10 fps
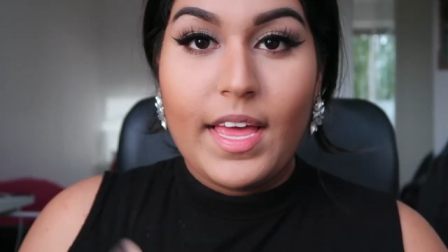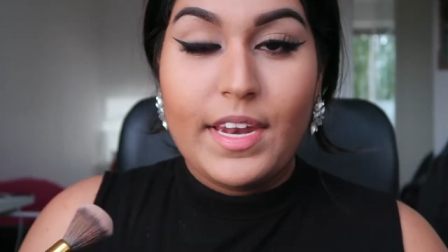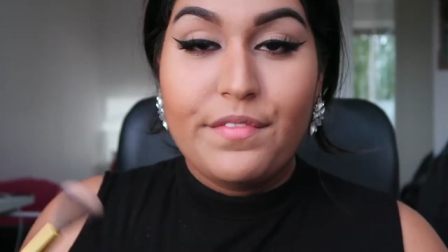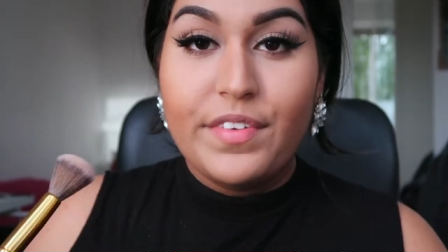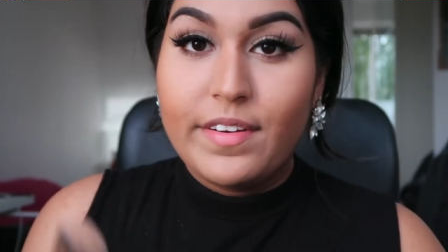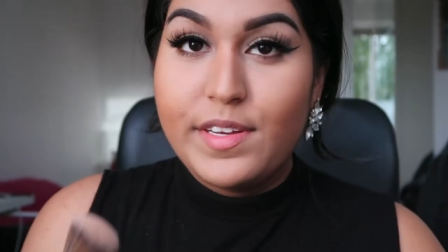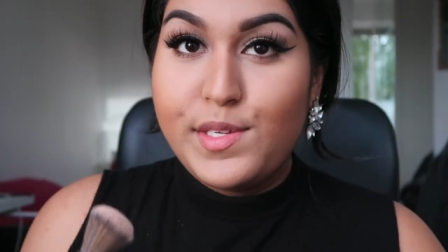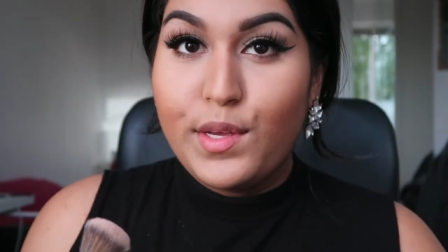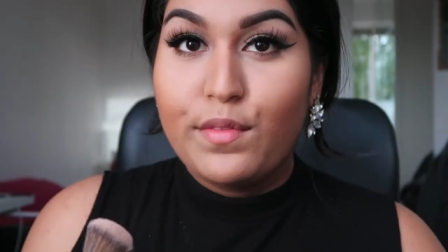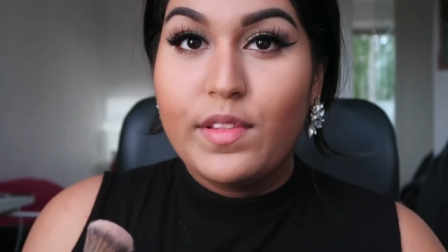and I'm very
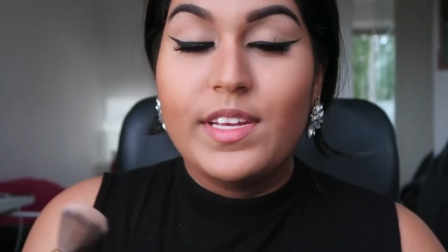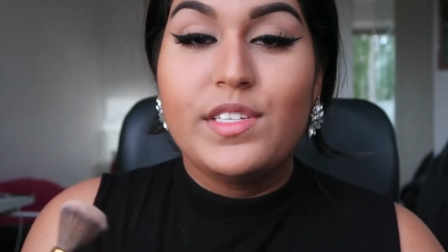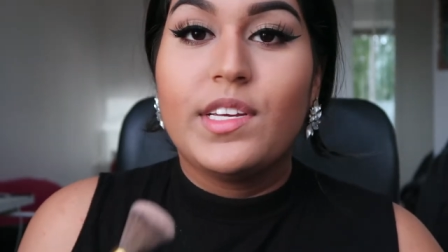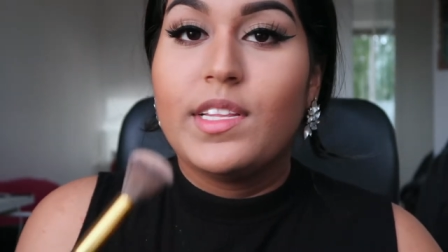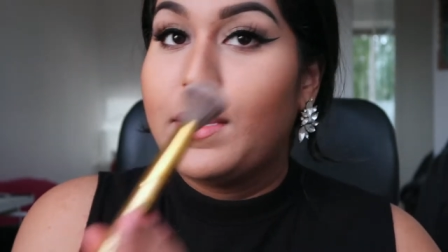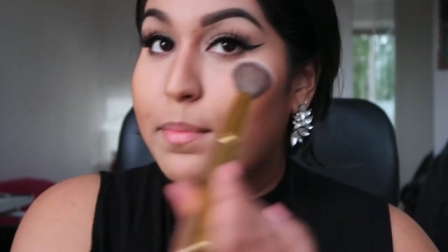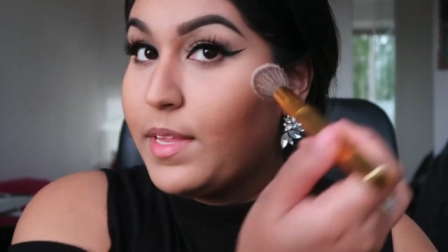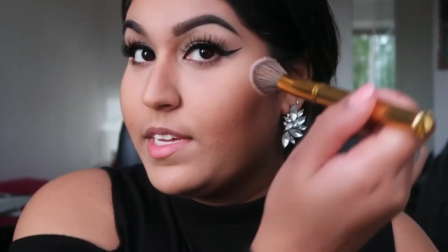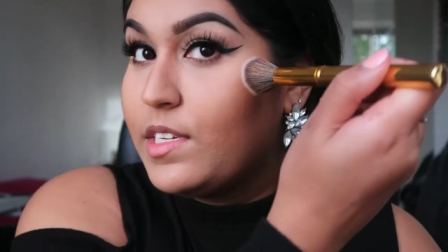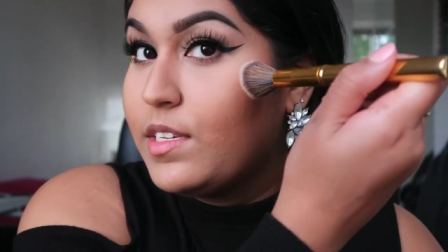softly and gently
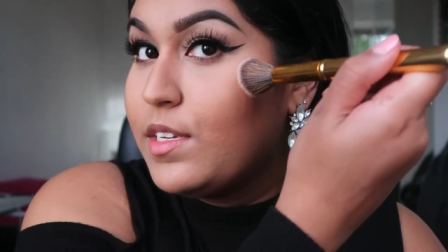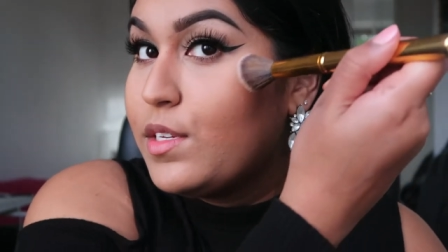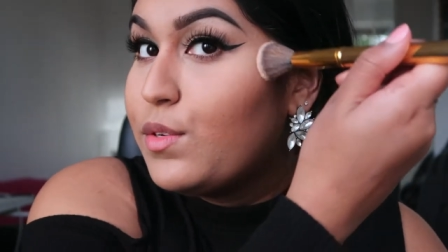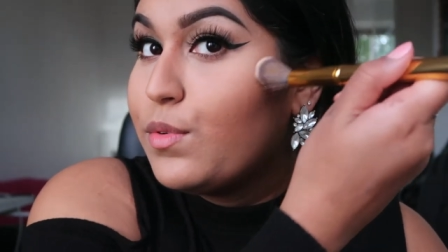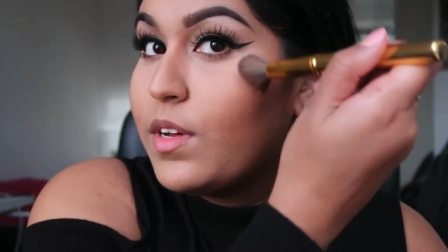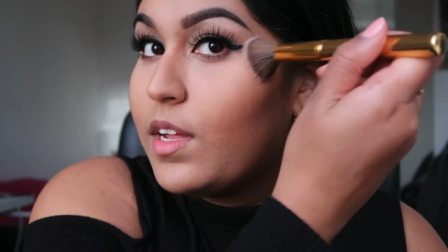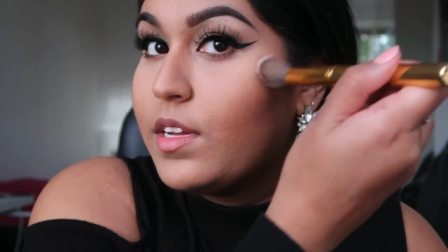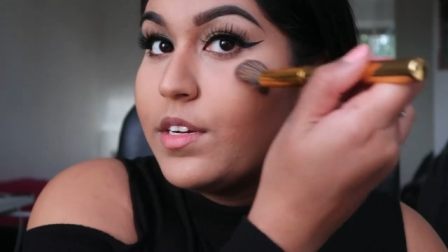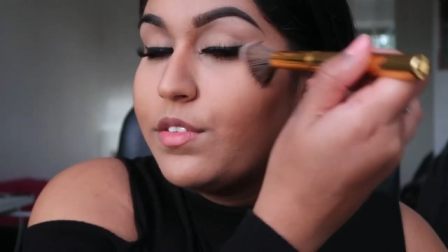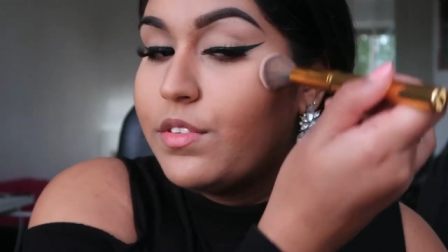placing these two
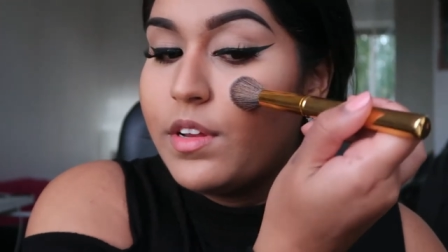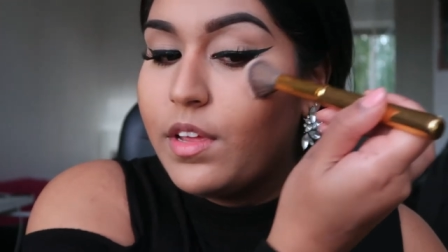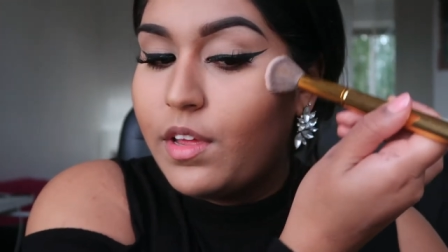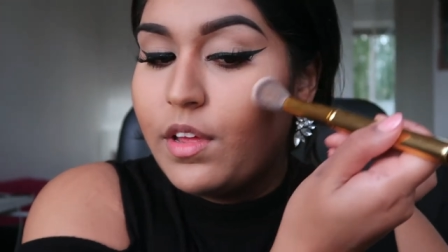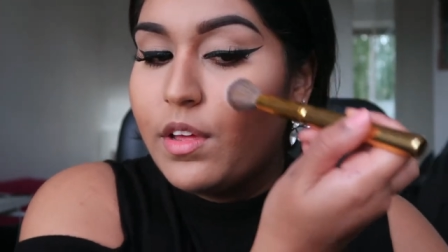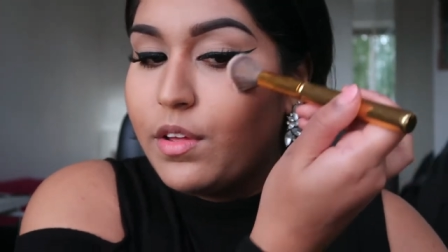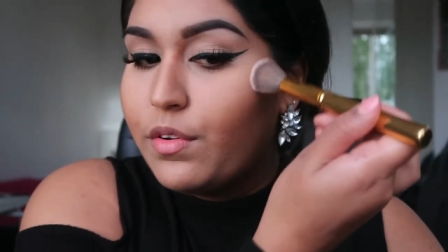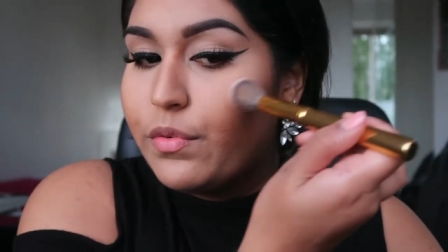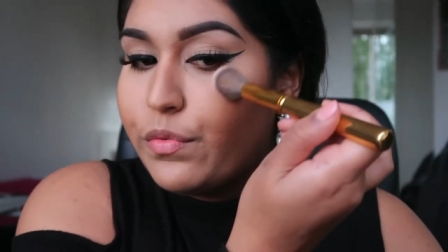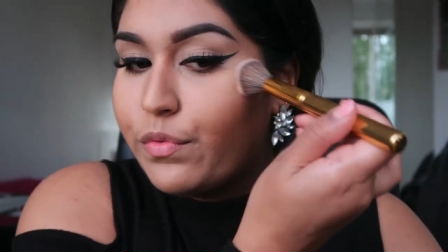colors
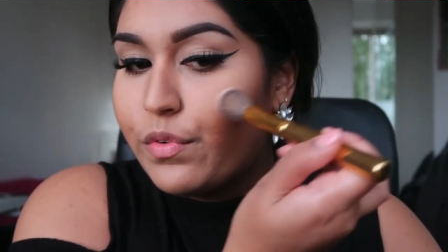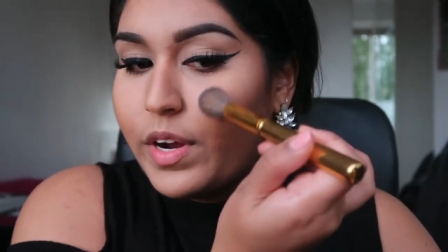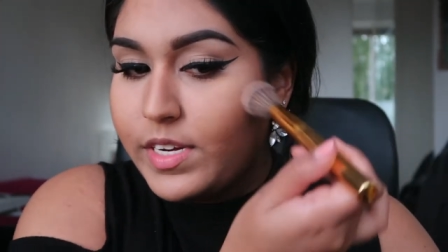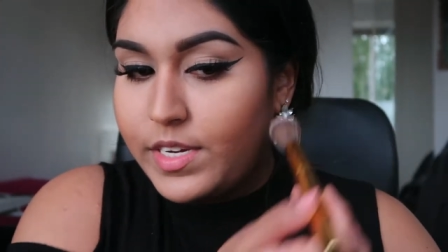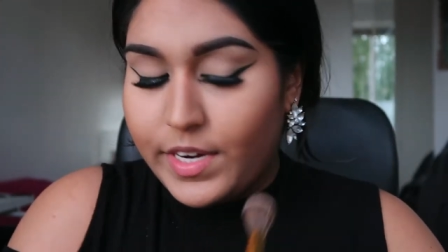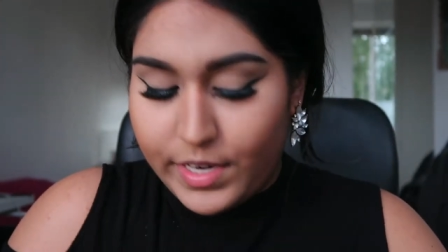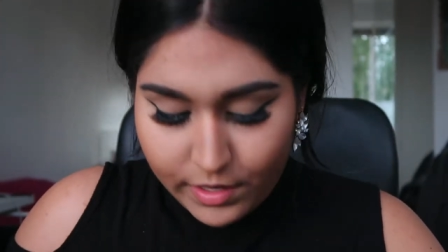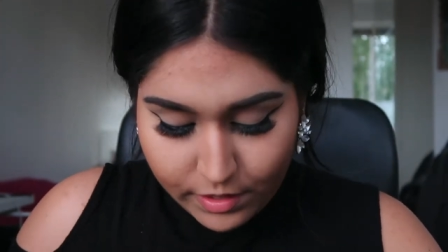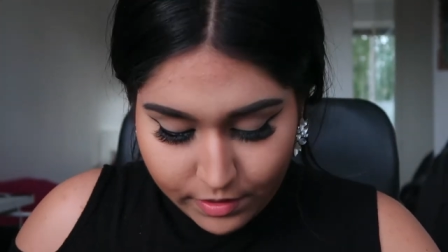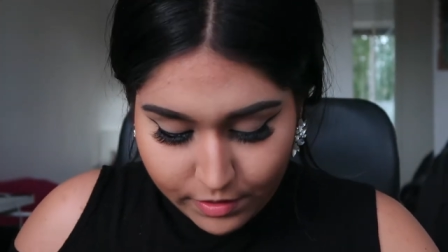right
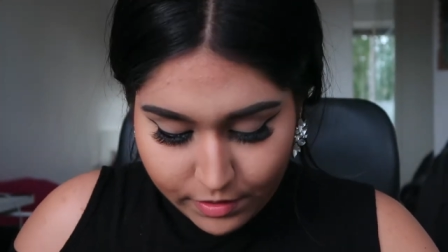here,